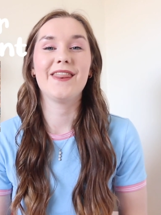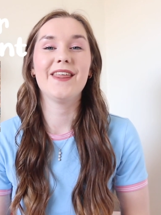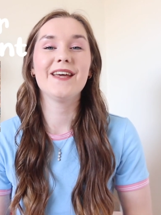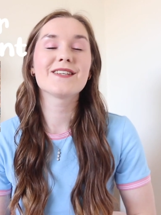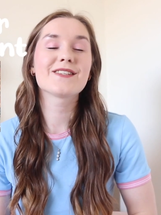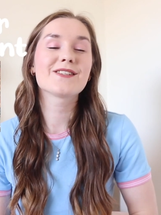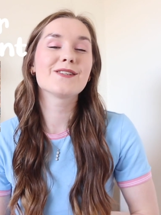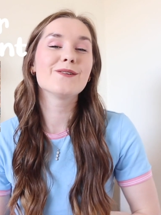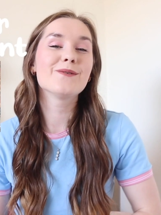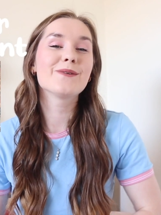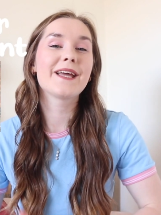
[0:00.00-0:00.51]

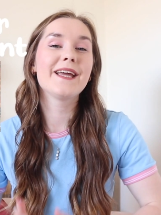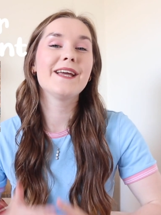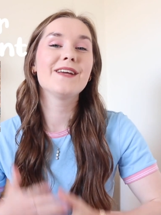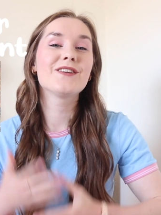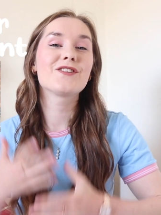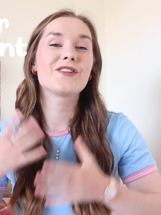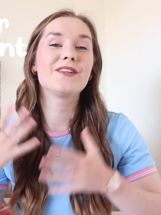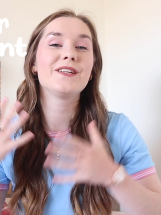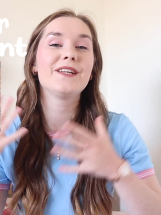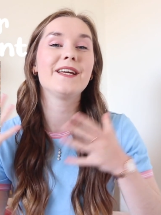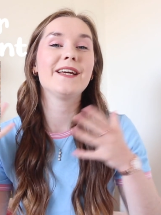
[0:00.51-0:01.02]
This
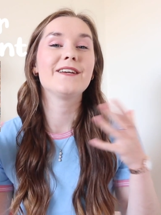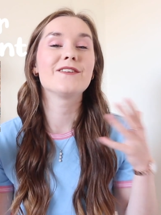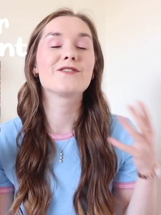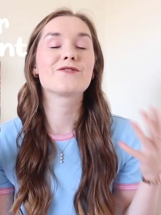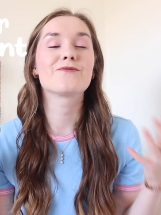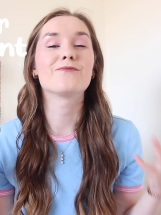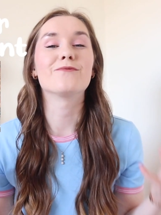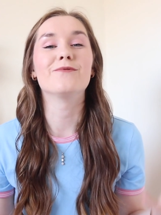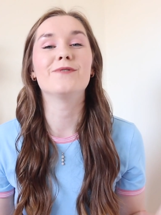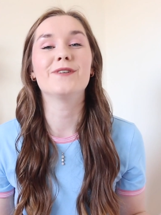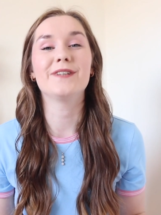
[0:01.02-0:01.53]
location
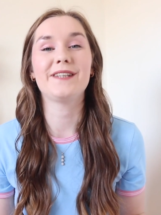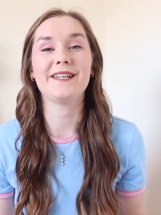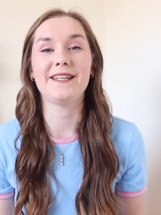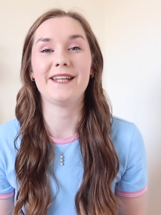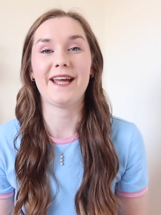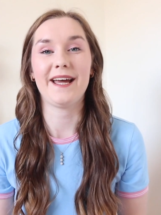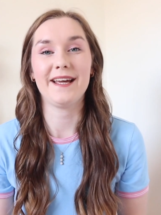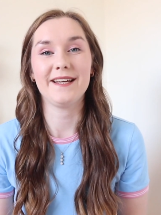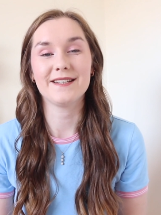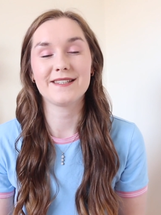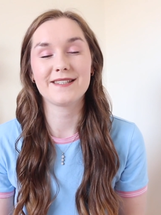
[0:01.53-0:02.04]
is really
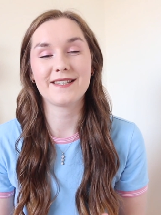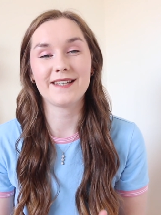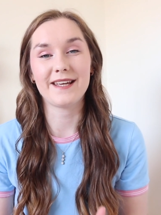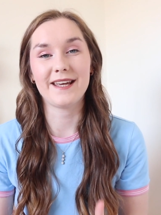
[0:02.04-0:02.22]
nice.